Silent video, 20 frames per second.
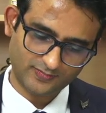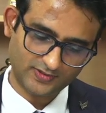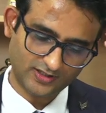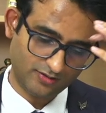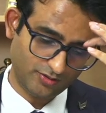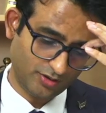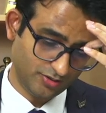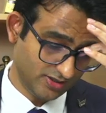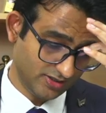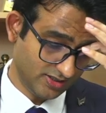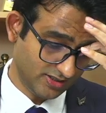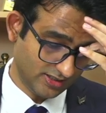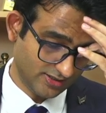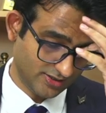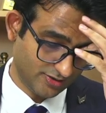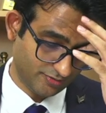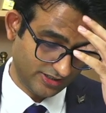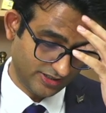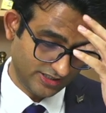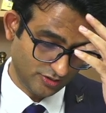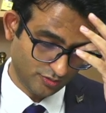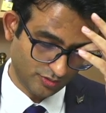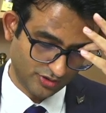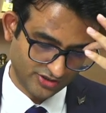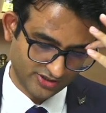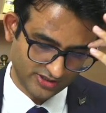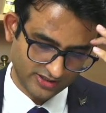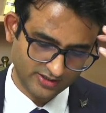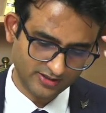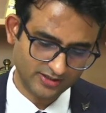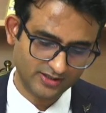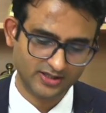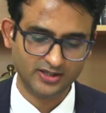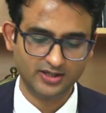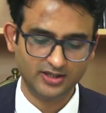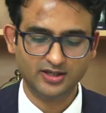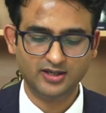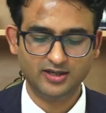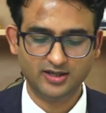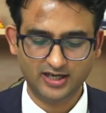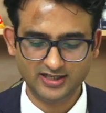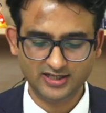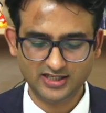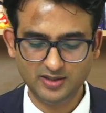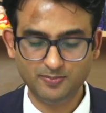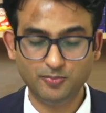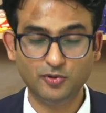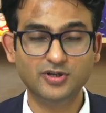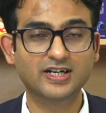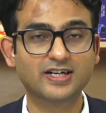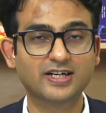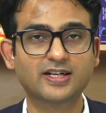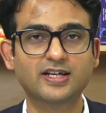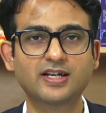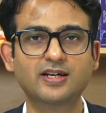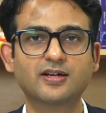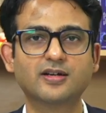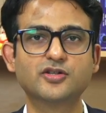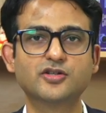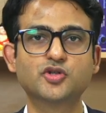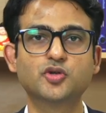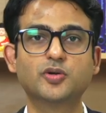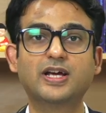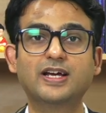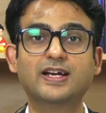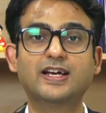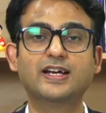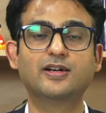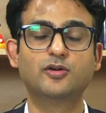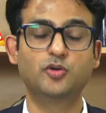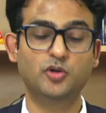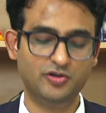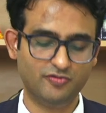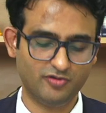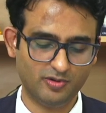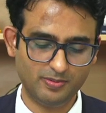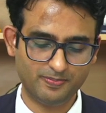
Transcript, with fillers: now this is a strange question i keep on getting should i get do it from a